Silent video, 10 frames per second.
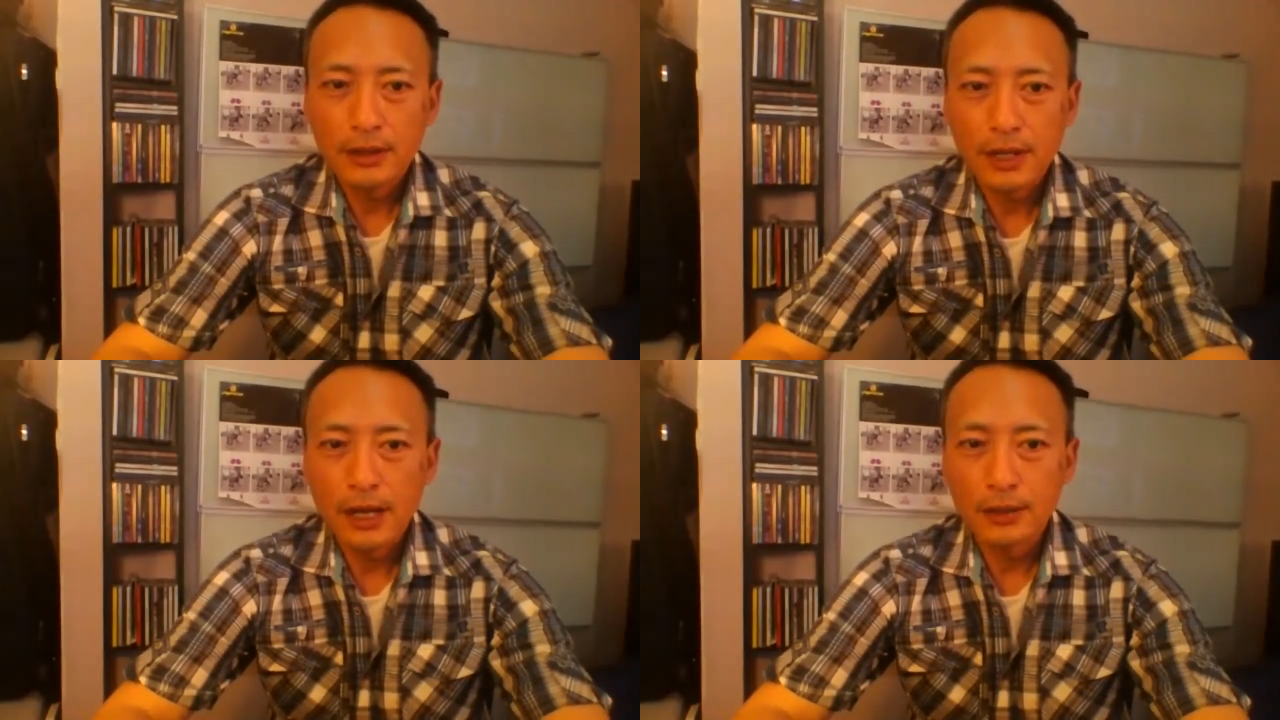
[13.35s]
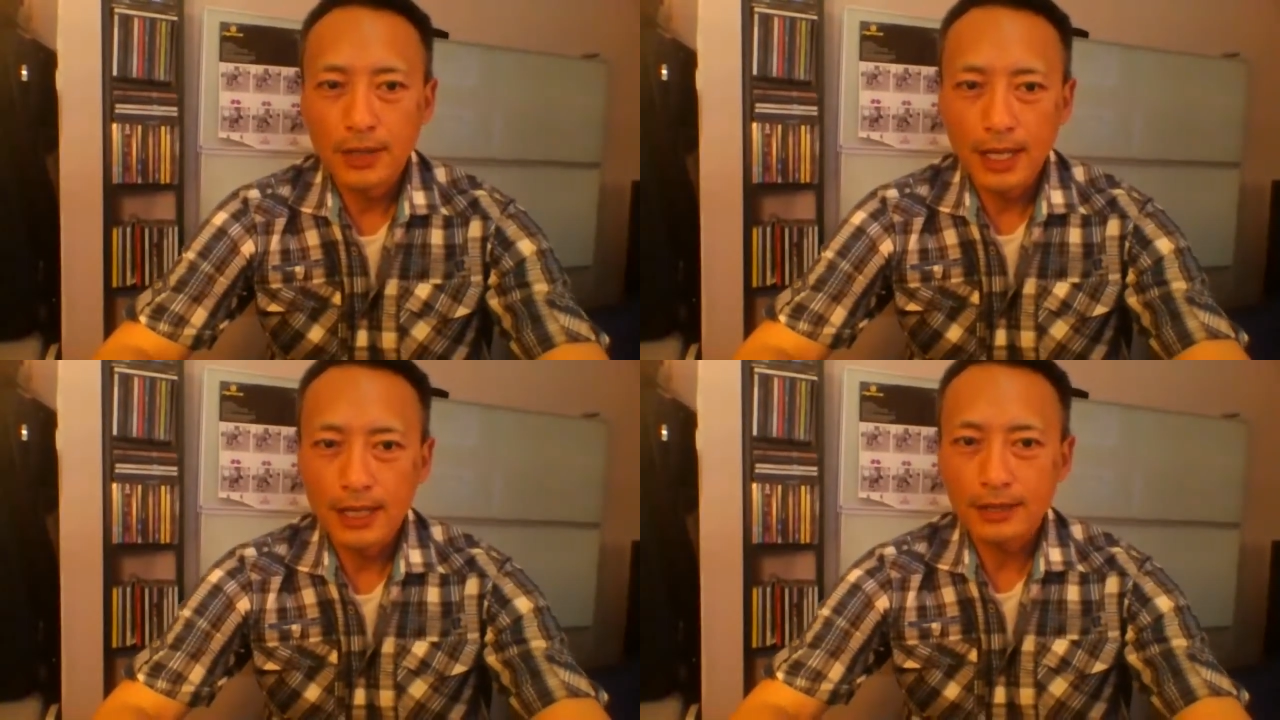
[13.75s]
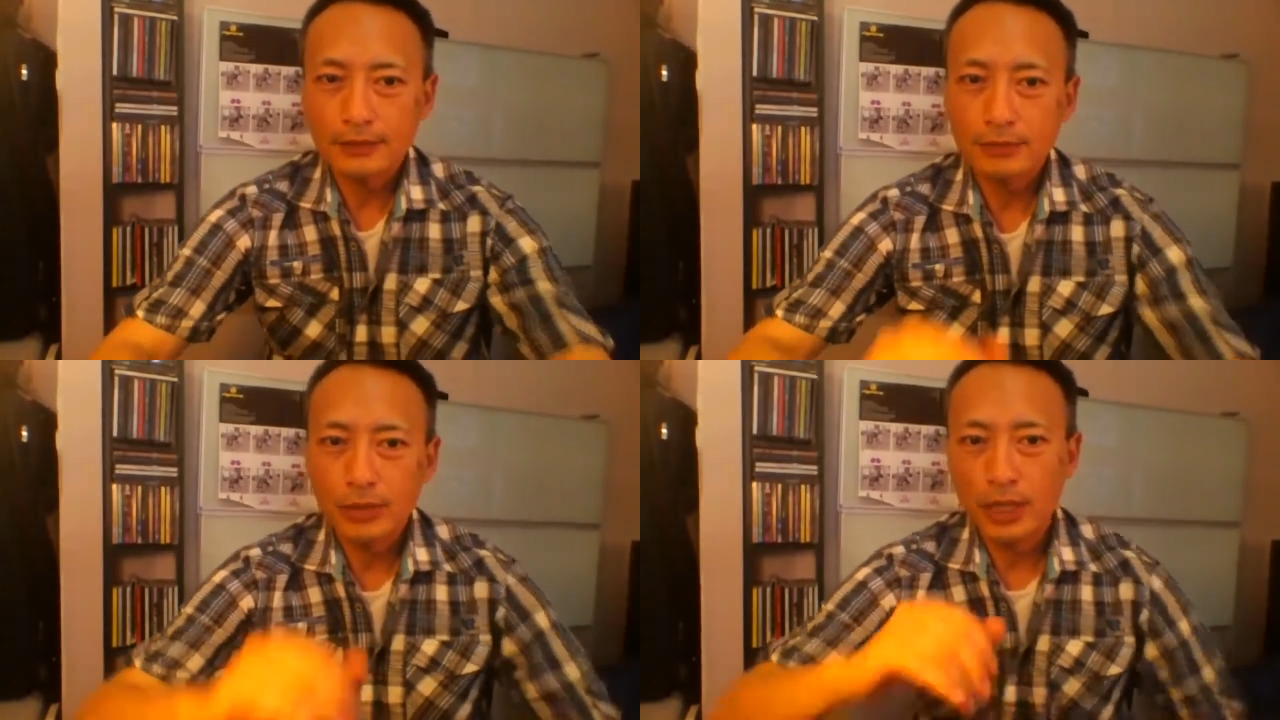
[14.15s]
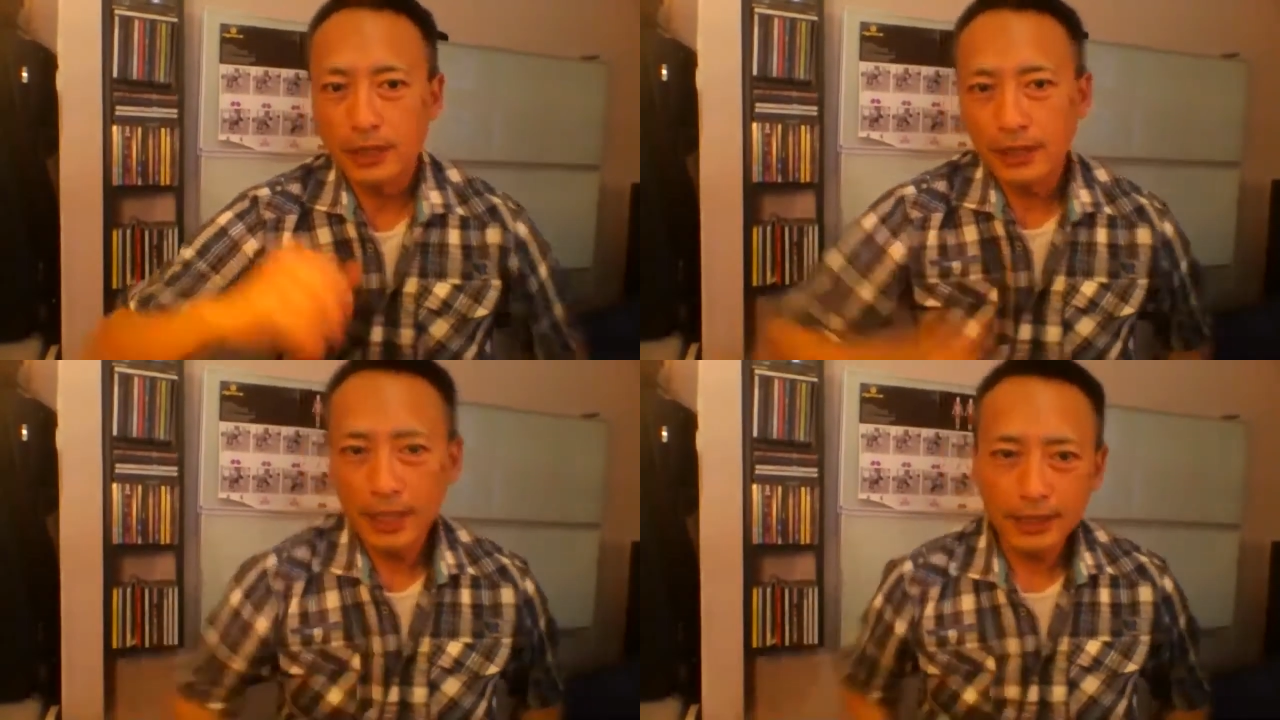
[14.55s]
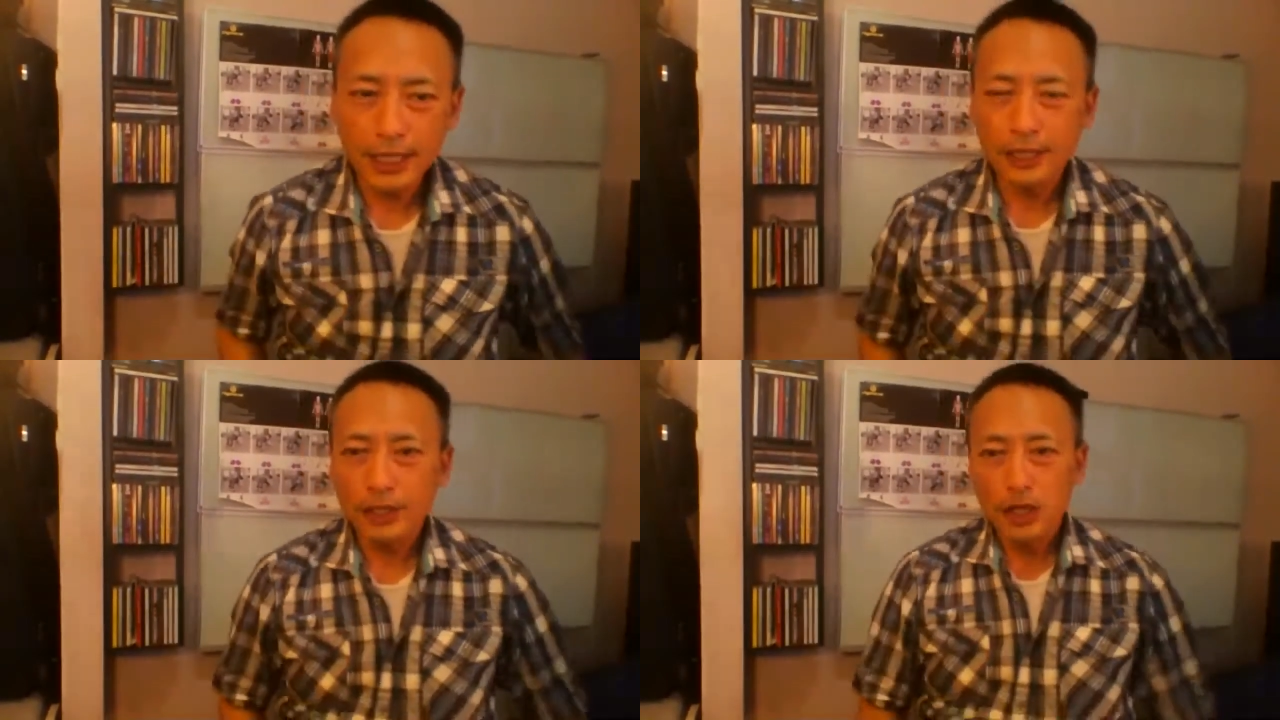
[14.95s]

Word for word: online, but I can't.